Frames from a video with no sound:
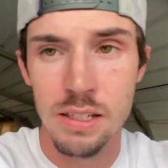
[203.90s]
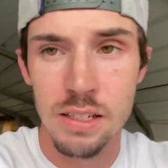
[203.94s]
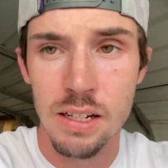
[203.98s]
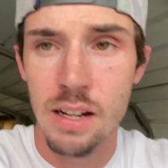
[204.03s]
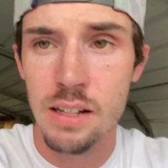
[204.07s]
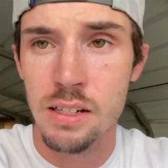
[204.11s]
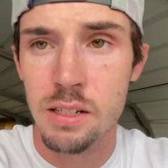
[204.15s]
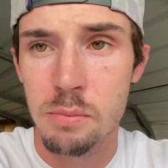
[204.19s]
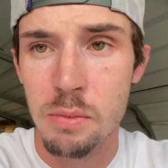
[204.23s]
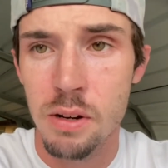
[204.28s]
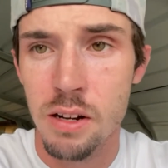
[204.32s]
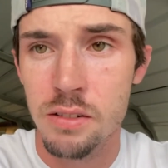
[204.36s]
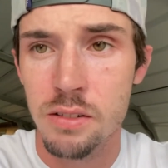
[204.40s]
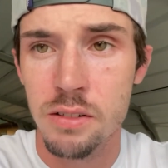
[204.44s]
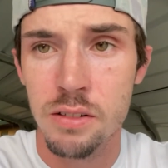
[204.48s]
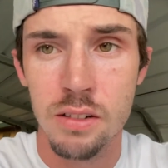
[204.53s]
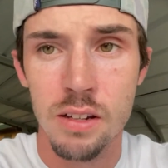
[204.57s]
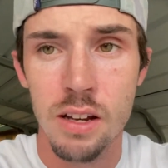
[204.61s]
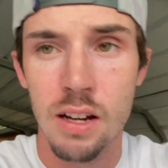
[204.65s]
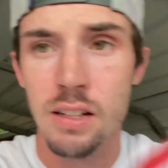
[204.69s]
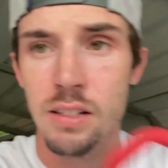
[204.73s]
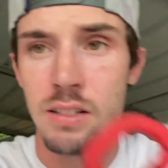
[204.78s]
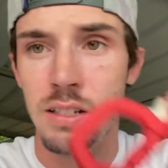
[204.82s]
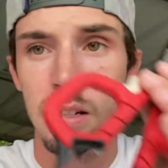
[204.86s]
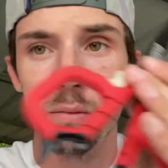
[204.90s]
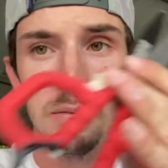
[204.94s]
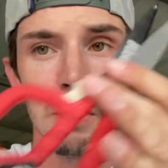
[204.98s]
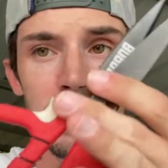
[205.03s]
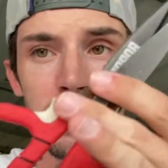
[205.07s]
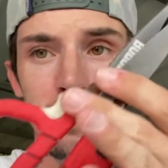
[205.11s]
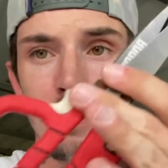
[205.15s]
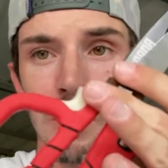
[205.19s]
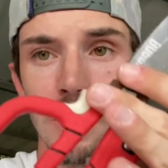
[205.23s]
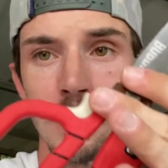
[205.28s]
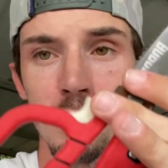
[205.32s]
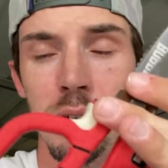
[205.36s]
not sponsored content, not
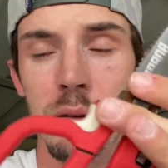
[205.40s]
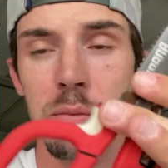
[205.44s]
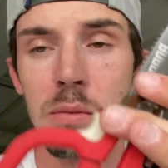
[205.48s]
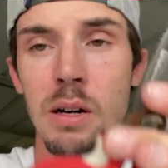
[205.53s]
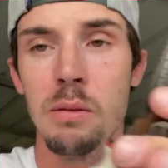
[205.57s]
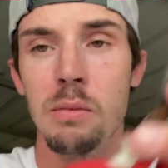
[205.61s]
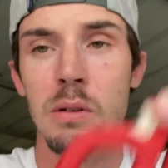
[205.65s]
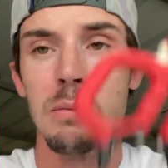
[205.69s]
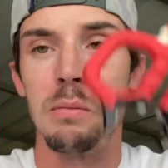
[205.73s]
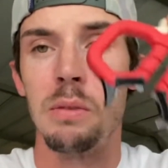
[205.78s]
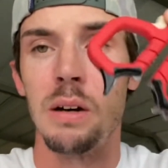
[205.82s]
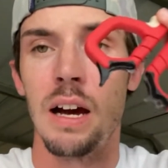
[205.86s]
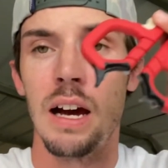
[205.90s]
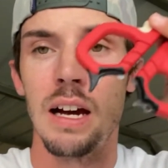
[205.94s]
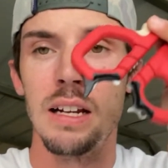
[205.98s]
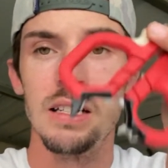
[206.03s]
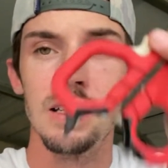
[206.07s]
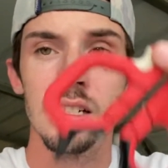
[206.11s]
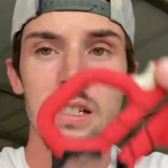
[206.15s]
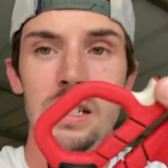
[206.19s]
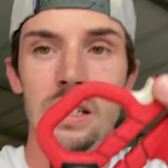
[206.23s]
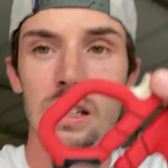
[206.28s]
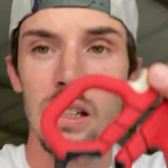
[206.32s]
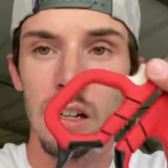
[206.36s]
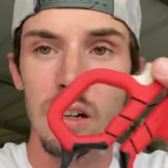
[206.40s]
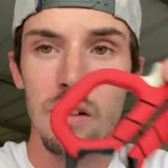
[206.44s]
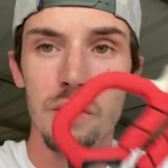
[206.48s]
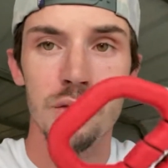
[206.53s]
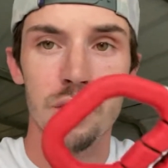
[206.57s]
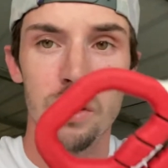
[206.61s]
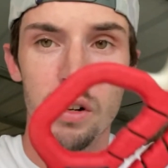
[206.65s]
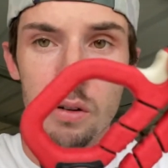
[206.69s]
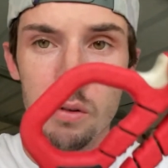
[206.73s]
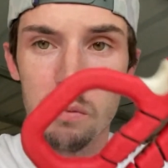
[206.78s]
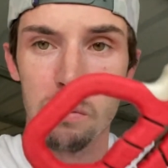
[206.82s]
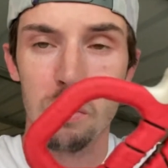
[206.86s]
sponsored by Bubba, but I just love
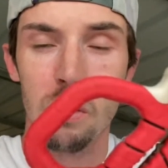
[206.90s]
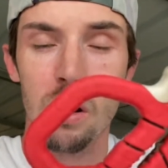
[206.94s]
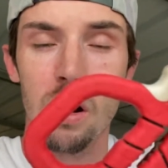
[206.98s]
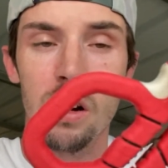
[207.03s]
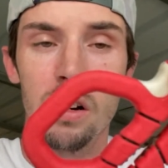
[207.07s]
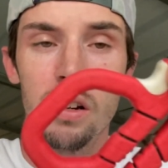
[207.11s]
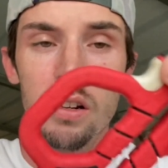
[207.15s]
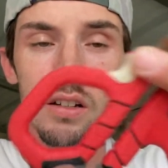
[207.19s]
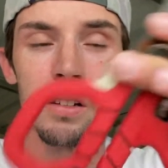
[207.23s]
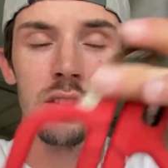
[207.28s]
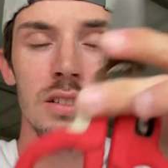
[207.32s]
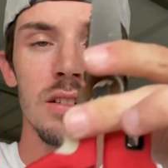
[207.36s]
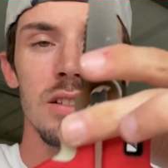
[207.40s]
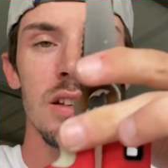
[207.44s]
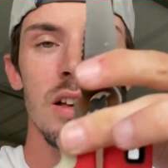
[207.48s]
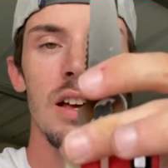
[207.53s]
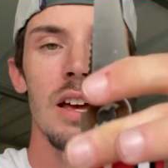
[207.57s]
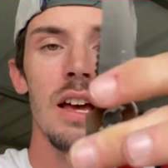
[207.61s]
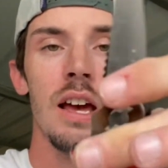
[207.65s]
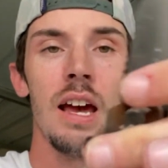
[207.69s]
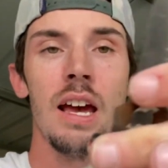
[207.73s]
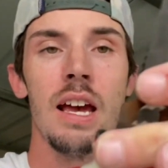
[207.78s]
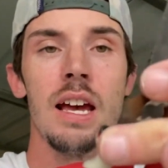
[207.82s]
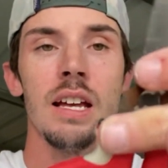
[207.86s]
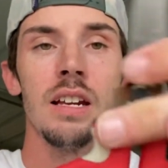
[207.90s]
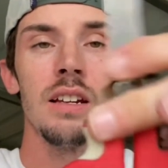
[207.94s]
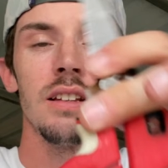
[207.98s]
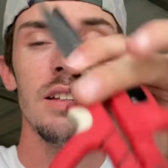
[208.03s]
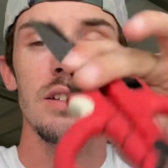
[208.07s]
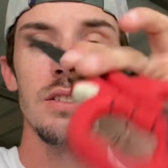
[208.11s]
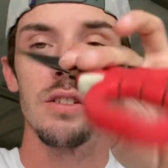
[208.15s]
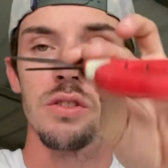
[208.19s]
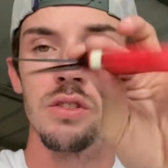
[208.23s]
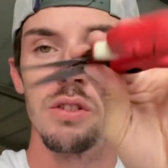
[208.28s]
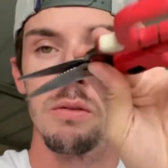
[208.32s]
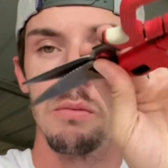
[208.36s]
their products. And these
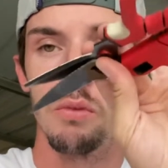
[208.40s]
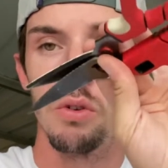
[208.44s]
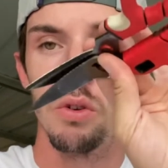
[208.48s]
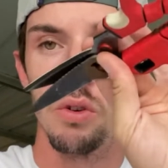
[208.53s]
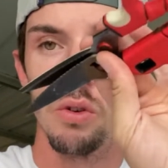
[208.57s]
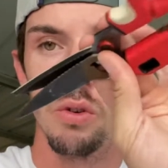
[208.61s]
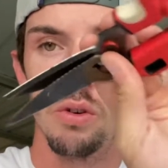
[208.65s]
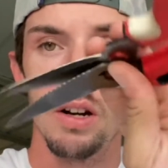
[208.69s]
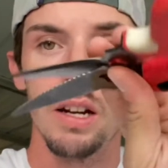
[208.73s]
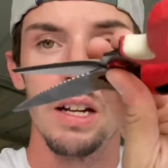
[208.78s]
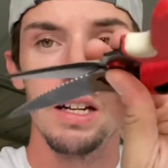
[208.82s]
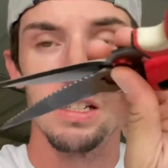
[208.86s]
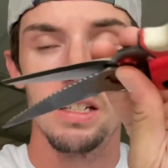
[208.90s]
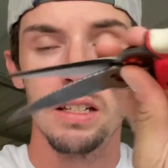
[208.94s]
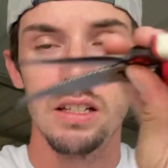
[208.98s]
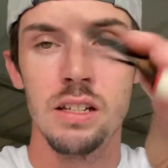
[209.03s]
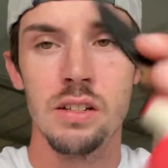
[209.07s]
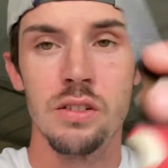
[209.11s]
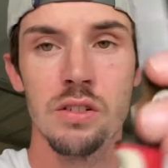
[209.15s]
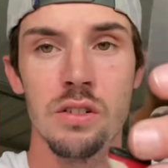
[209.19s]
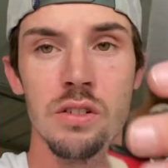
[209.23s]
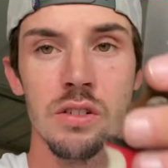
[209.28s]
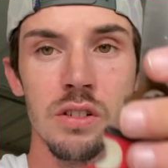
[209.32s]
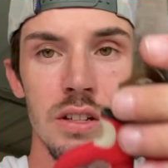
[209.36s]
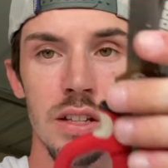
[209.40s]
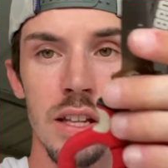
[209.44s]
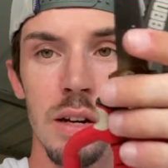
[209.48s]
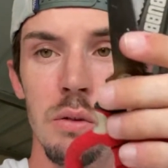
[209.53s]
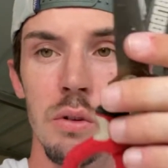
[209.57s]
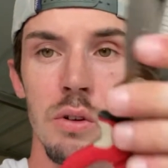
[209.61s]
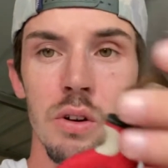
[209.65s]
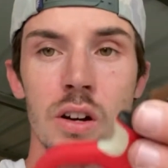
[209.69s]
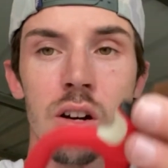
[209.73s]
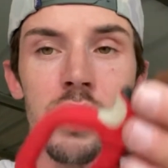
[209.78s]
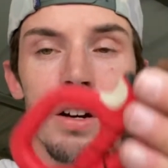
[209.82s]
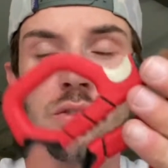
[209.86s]
are some great scissors, and they will
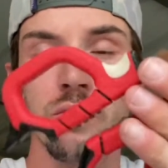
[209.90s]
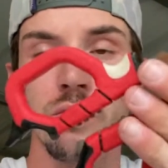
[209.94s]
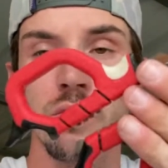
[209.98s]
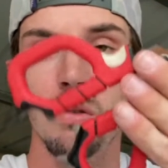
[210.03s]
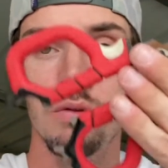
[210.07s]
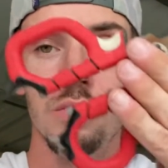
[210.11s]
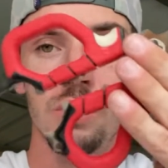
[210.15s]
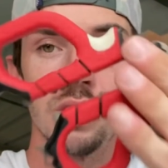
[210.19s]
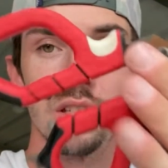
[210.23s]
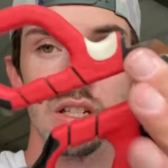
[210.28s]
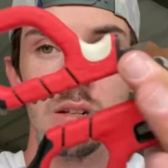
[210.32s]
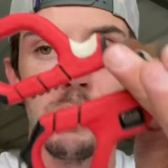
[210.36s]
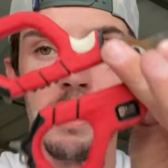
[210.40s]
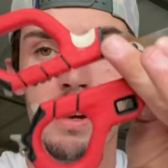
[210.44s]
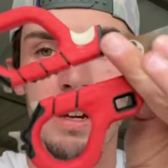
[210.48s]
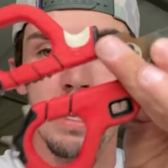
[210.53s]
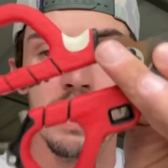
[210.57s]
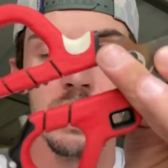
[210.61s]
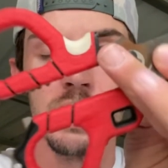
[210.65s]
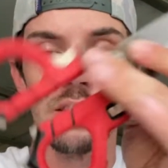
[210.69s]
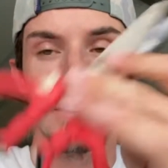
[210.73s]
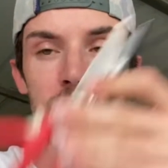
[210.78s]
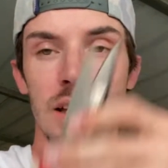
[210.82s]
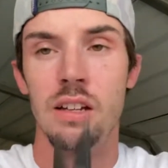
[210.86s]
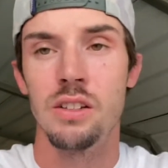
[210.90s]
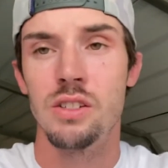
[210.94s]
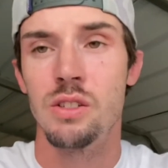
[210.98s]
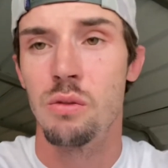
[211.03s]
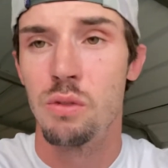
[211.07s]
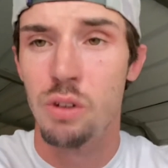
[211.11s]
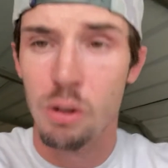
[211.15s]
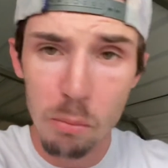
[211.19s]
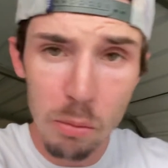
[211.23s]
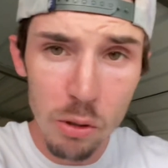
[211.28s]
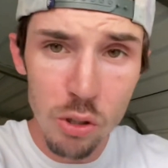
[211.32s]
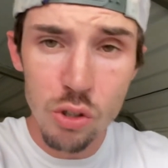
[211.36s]
cut through just about anything. So
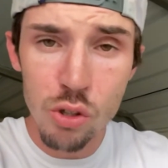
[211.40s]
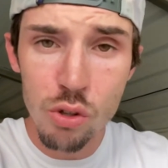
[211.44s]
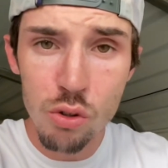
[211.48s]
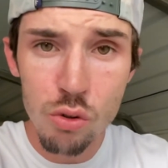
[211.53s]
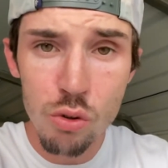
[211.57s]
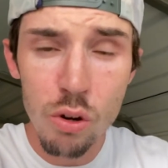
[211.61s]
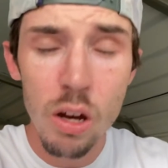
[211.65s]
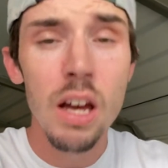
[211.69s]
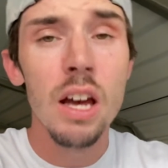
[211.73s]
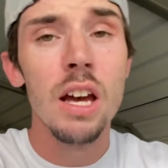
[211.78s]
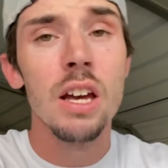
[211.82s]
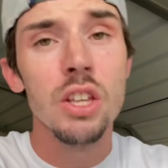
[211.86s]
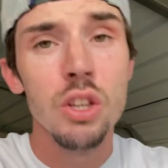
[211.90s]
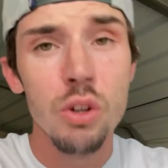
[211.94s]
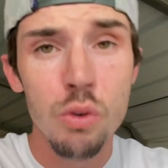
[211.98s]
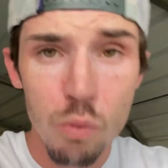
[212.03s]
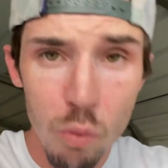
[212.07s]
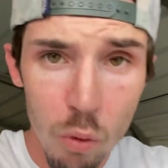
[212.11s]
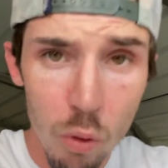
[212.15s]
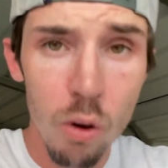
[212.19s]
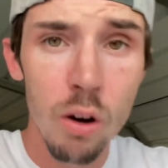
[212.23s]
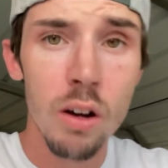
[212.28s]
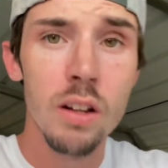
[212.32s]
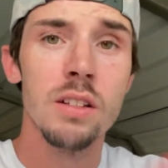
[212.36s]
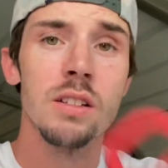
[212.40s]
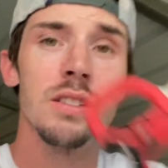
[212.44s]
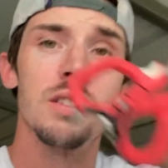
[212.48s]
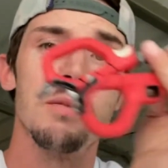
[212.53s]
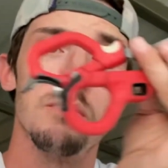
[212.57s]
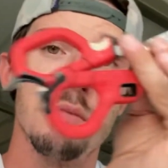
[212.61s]
number 2, you want some